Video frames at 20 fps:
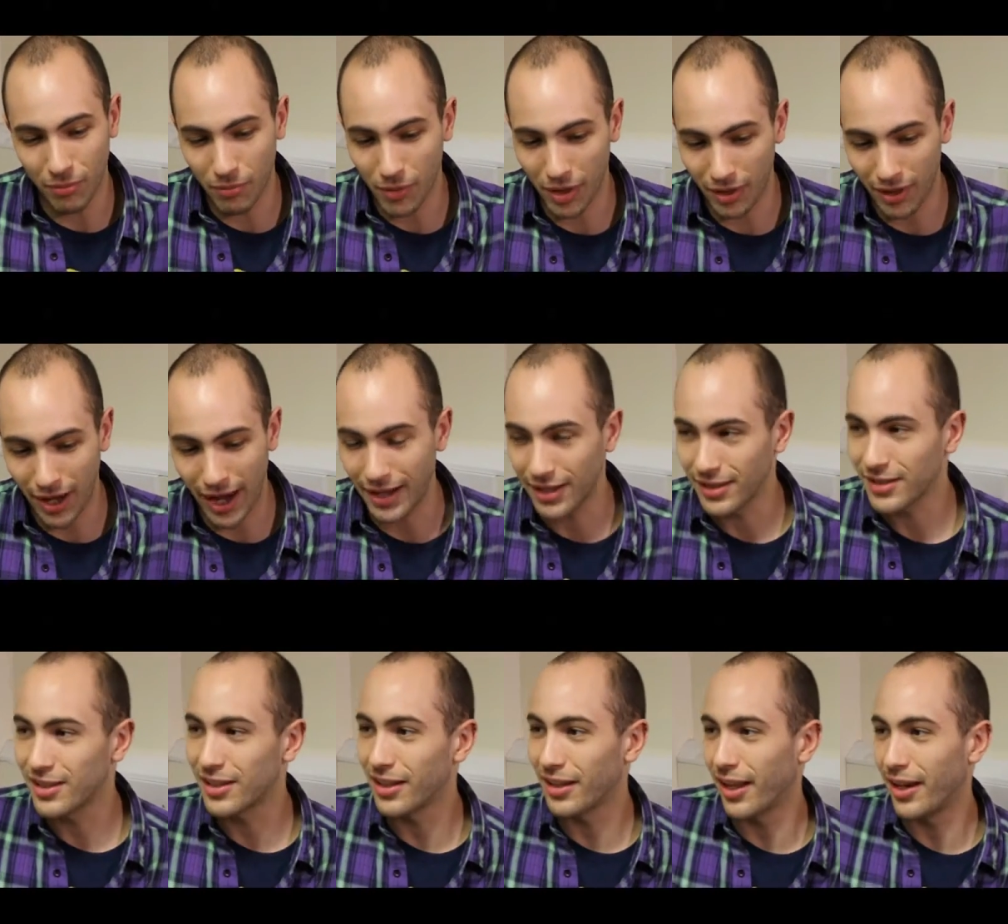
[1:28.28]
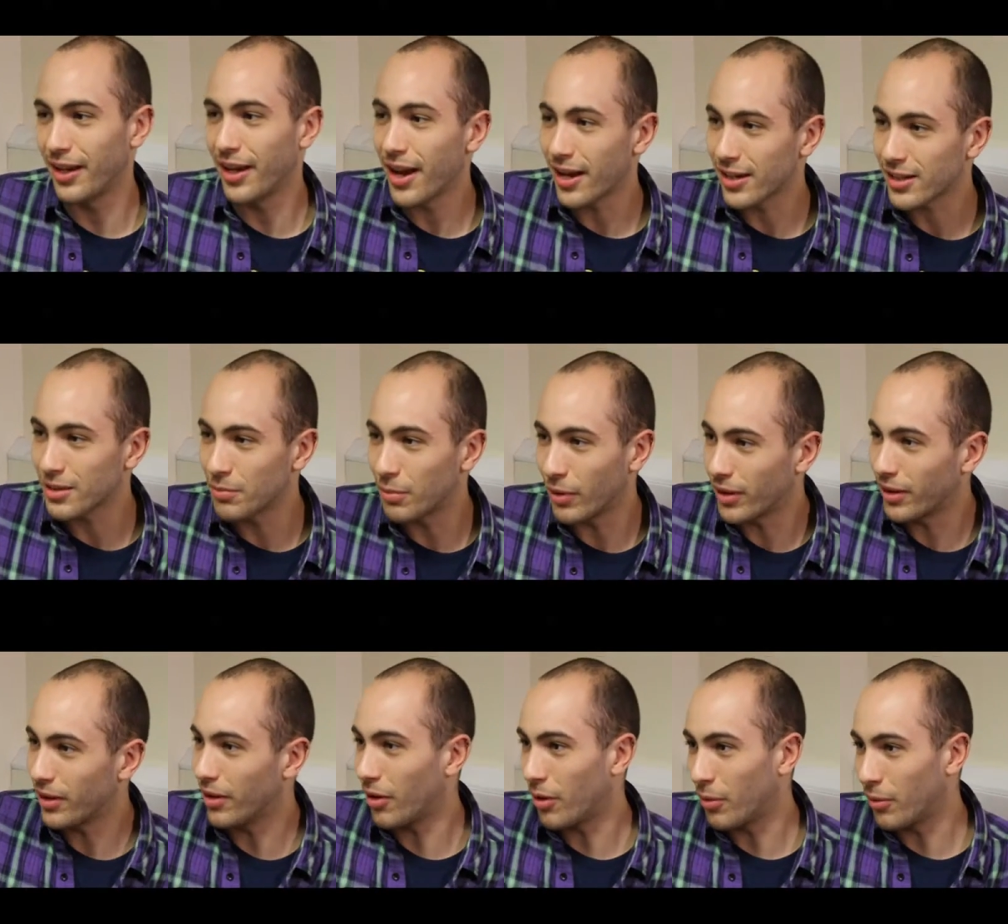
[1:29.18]
uh, ants to their nest, but
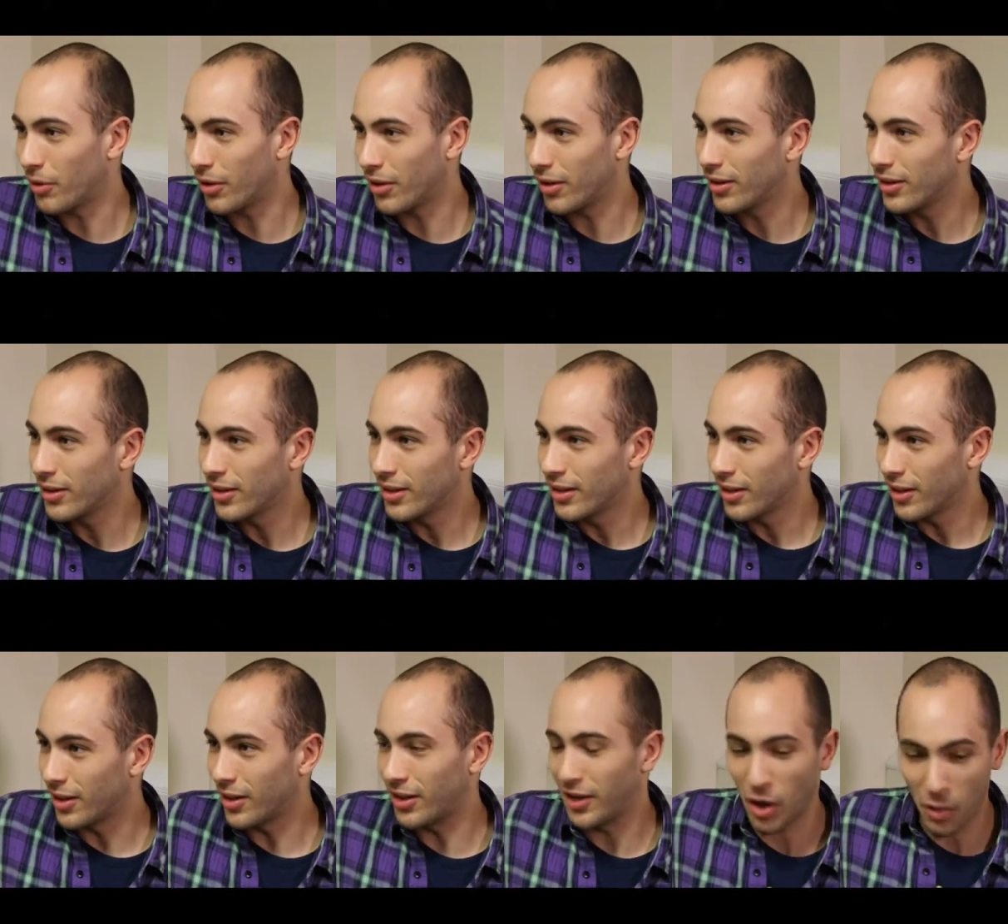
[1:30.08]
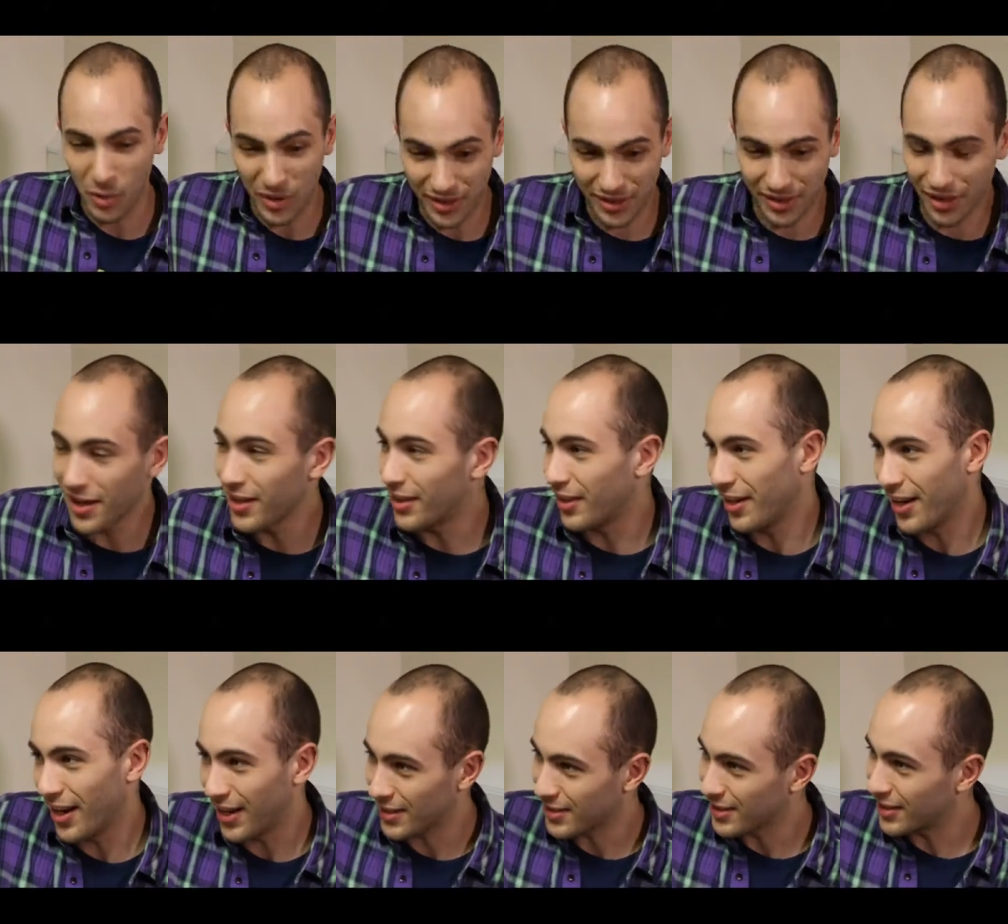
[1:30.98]
you know, I want to go inside the
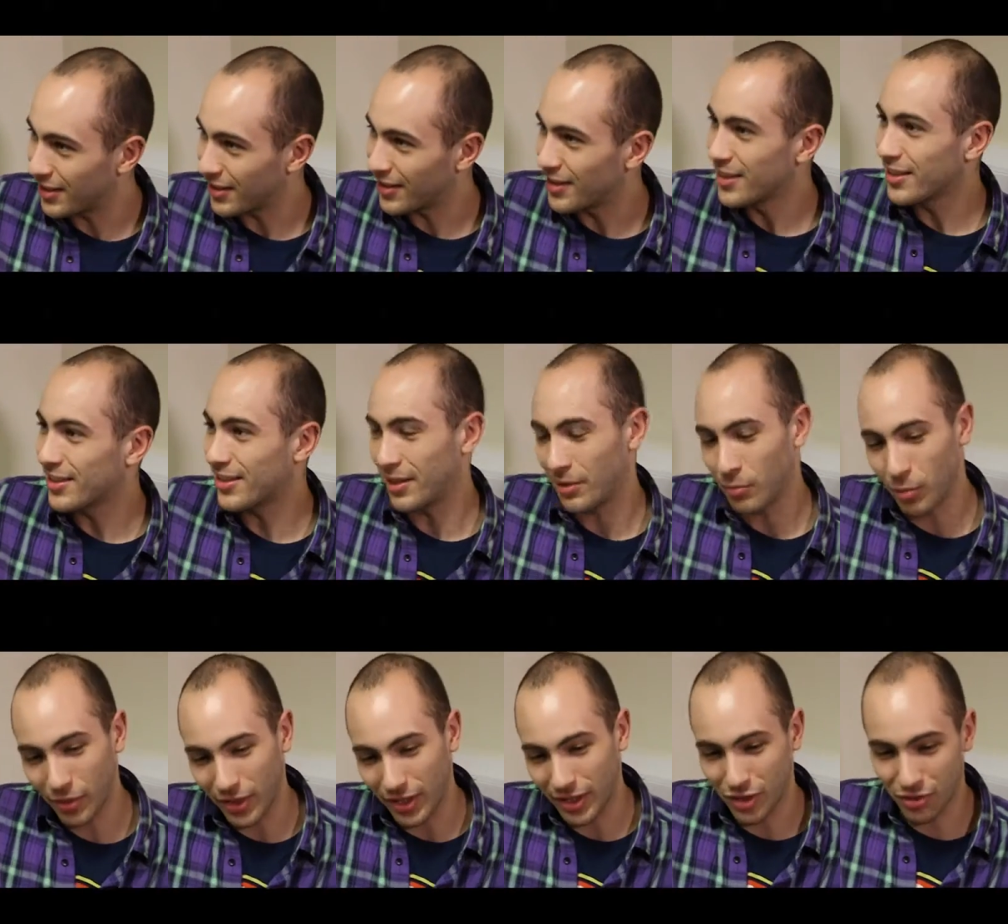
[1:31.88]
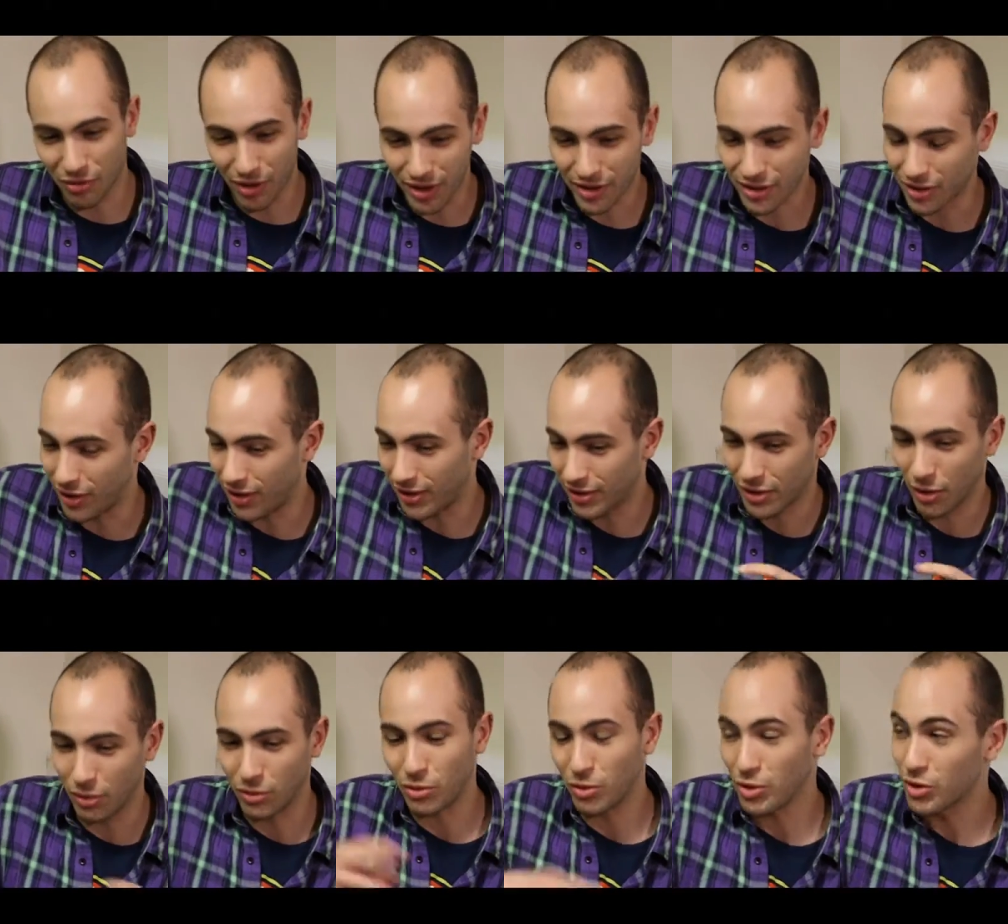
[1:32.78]
nest and see what their stru uh,
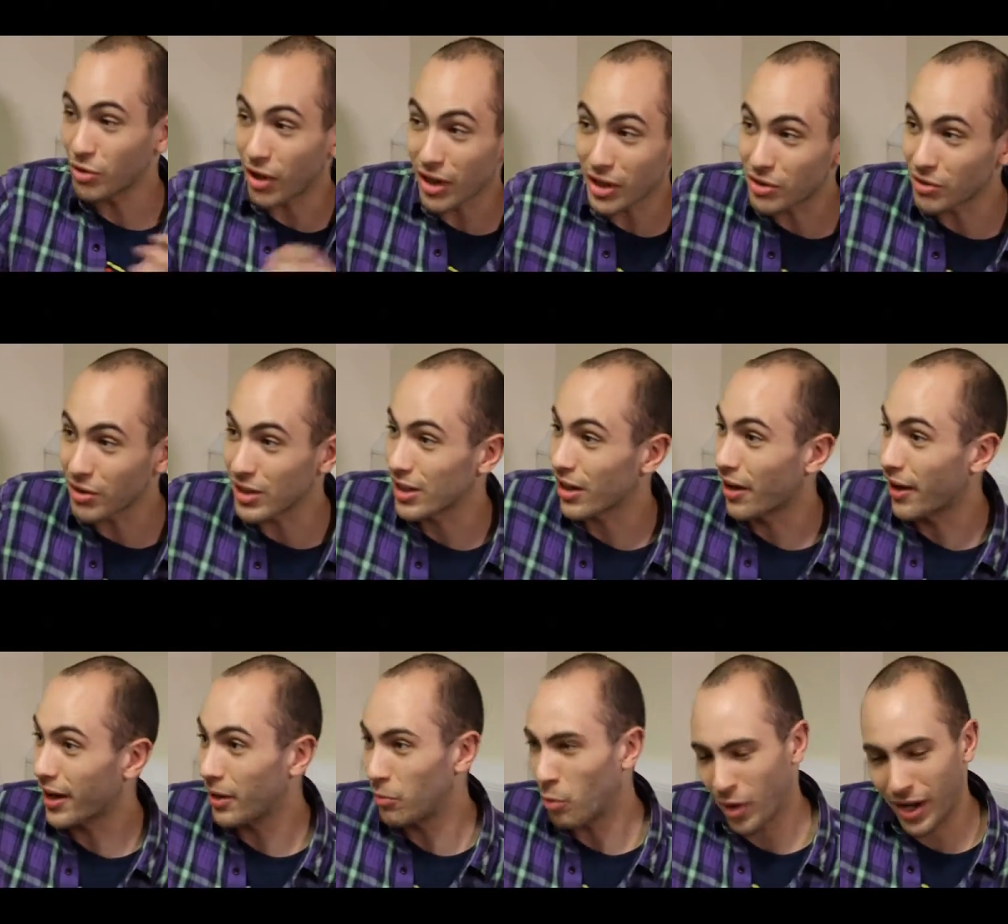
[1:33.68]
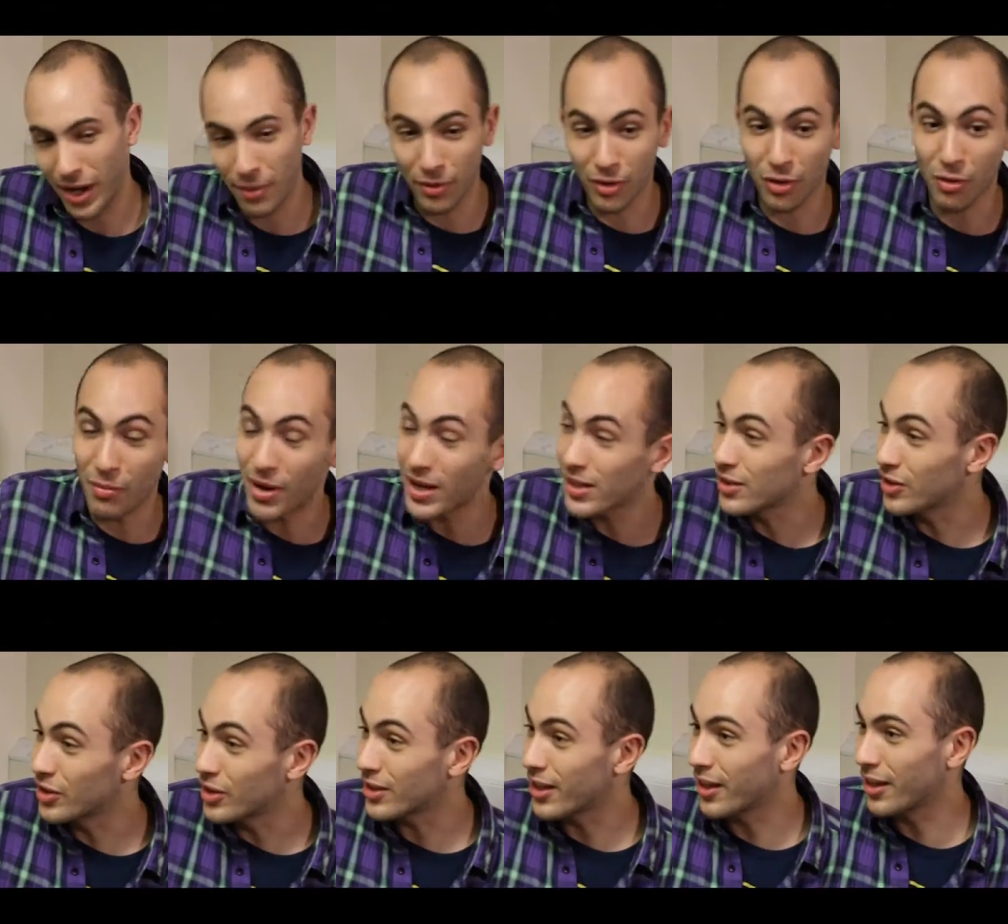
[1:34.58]
social structure is like and what chemical
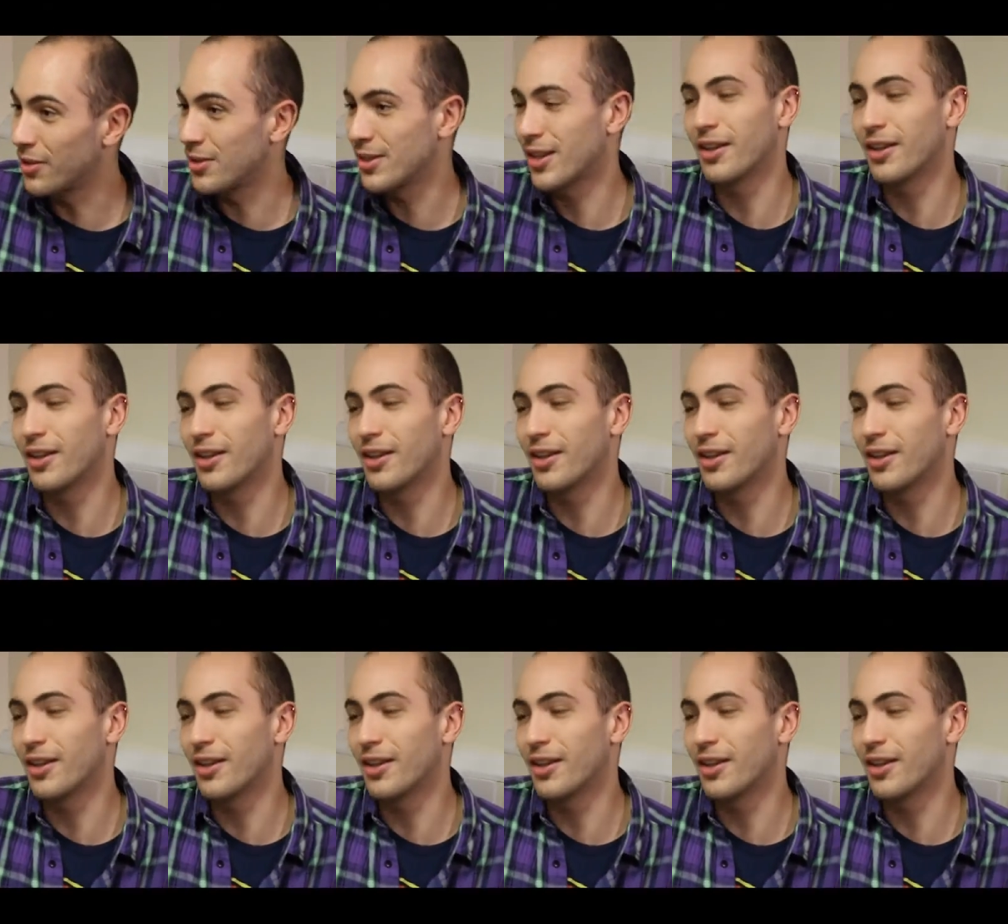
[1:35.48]
messengers they use.